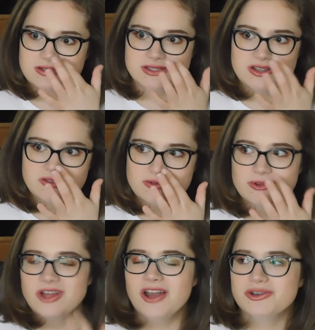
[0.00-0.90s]
and stuff.
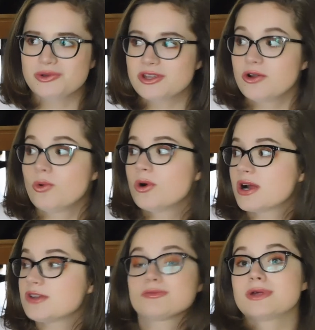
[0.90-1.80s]
Not nuclear war,
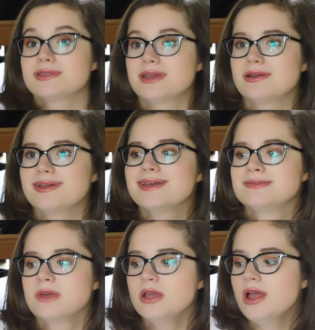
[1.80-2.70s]
because we're not there yet.
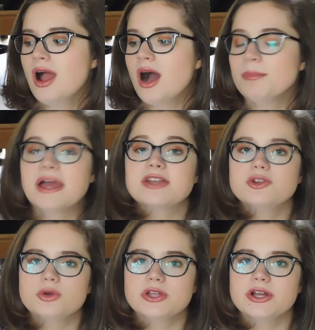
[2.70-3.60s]
Like
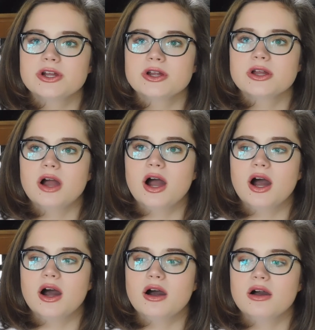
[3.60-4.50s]
nuclear,
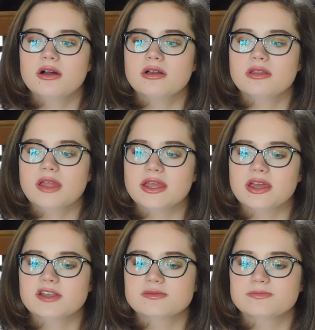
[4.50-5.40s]
like
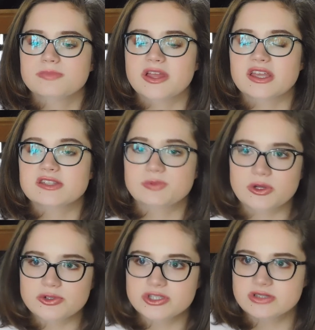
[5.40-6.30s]

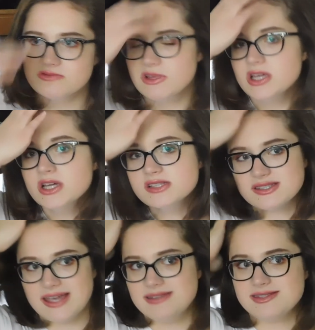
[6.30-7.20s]
explosion
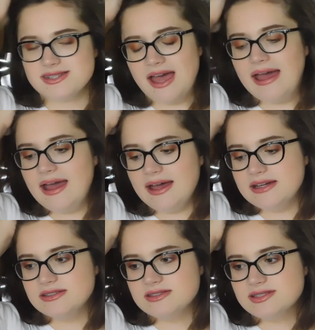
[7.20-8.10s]
sites
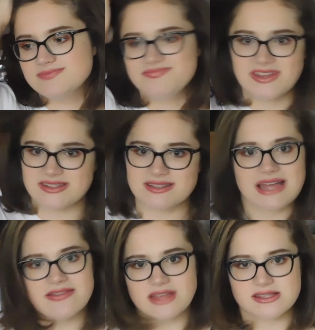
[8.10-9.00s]
and things like
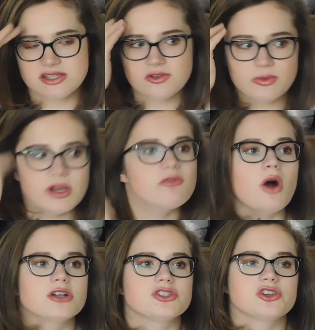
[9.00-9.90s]
that. That's the only one I've
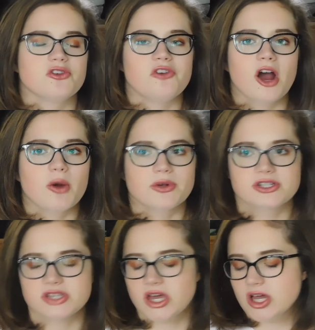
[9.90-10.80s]
watched so far, which
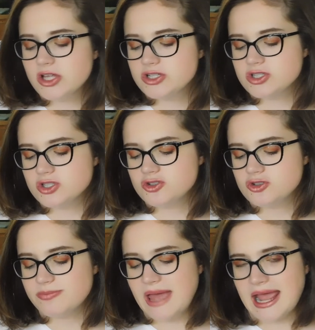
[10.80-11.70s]
is a
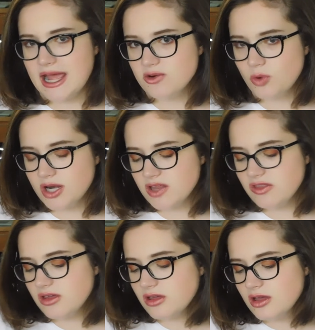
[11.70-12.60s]
Japan one, I
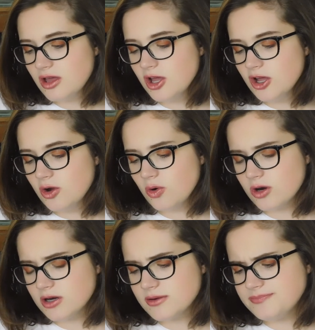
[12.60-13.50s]
think.
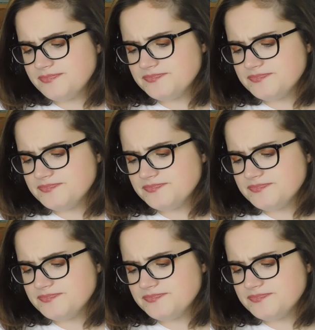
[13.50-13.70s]
Or,